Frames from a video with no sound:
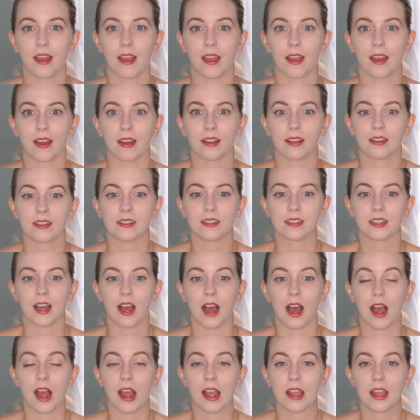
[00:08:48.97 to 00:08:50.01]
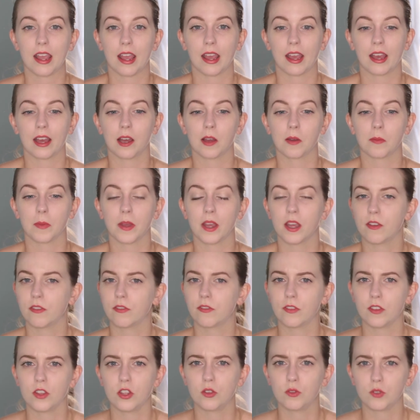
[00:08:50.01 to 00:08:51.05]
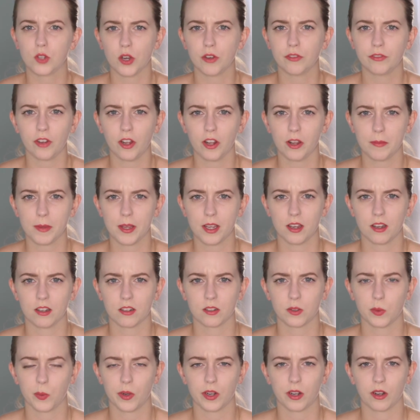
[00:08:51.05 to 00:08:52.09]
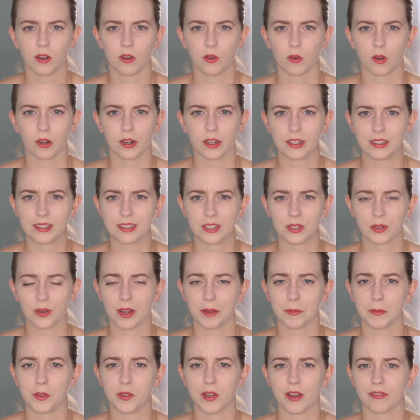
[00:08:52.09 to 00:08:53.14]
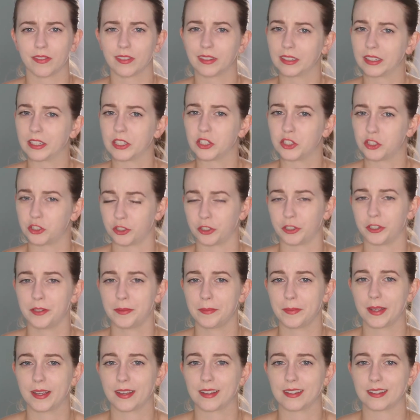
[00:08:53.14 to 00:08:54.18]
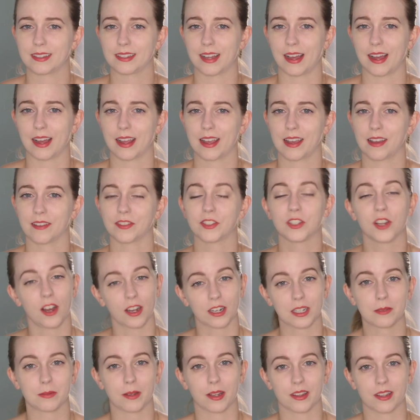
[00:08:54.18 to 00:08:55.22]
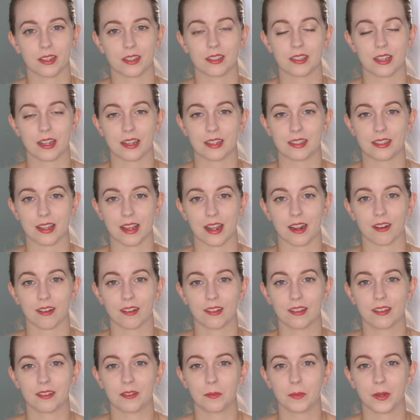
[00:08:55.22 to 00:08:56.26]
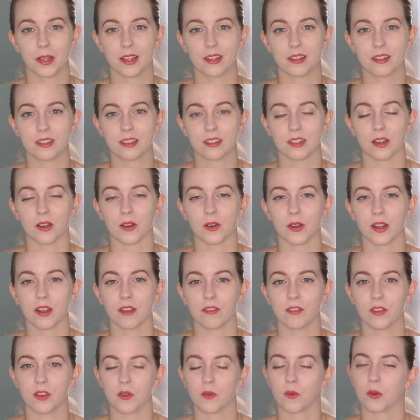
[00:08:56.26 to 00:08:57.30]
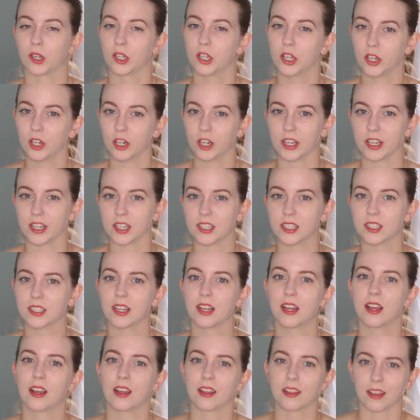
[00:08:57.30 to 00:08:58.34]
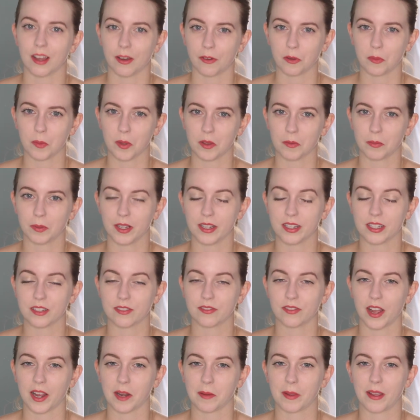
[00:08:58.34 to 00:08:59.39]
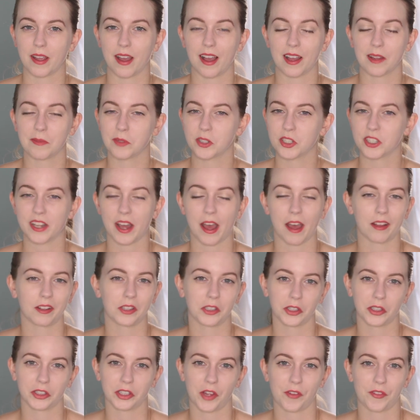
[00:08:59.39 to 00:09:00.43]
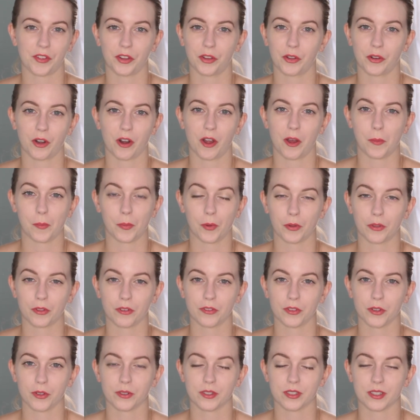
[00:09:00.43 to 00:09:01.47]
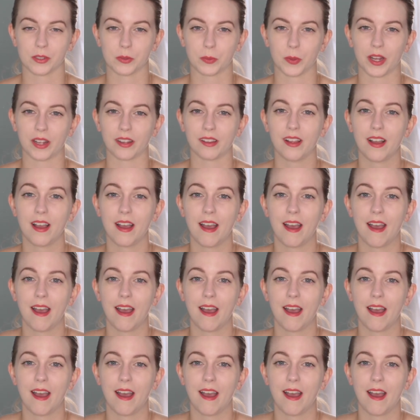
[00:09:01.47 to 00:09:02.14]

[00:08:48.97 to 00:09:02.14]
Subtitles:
And if you don't follow me on Twitter or Instagram, you definitely should, because I have talked about these things there a little bit. So if you were curious, that would be the place to find me. I'm just at Look Lovely Laura on both of those as well.